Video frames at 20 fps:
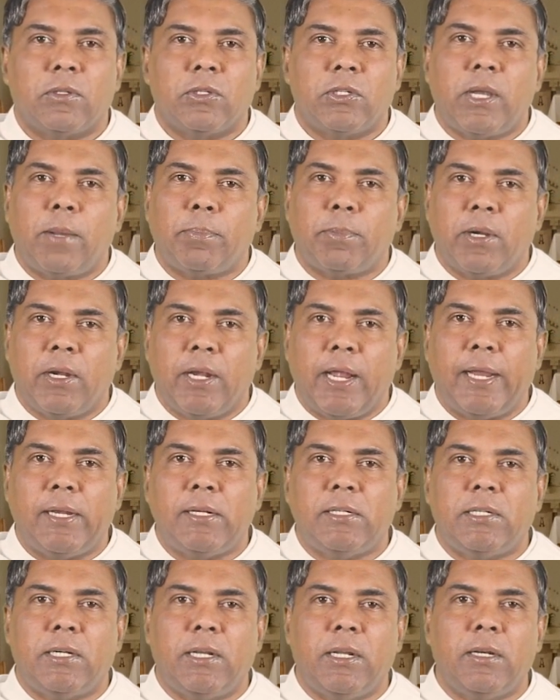chapter
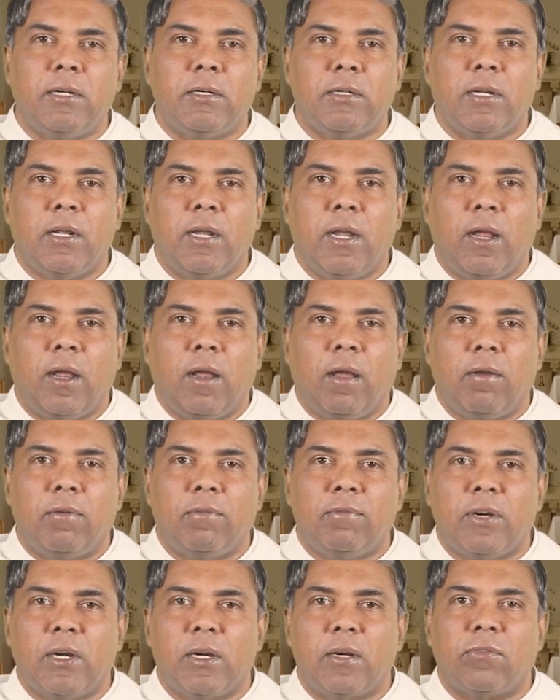19,
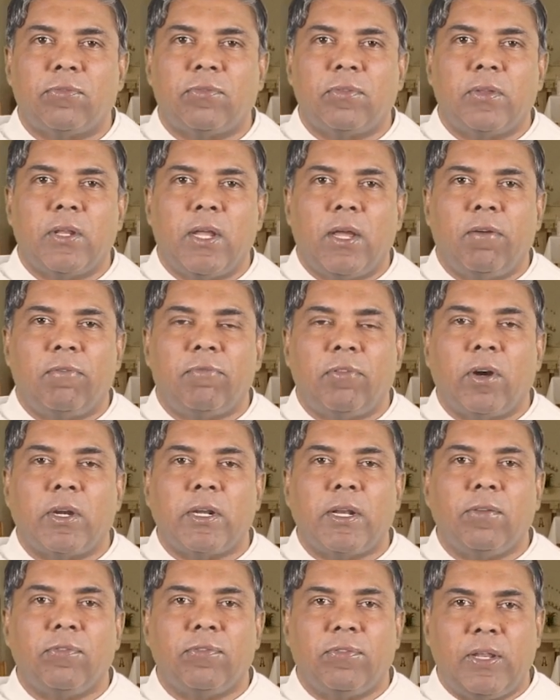verse
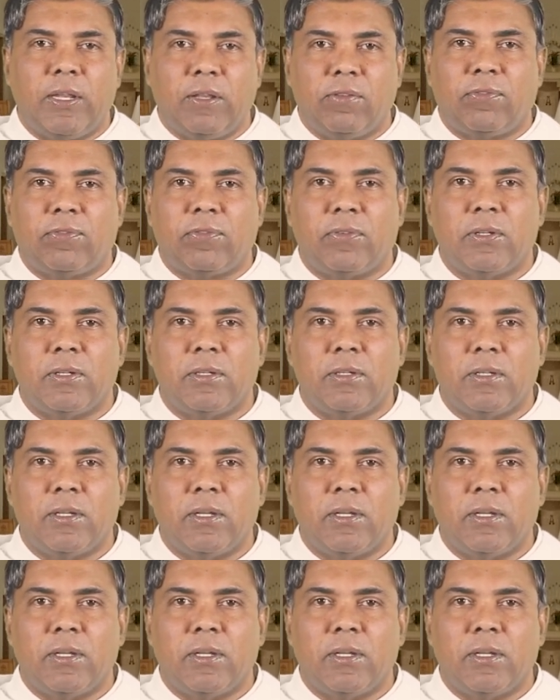46,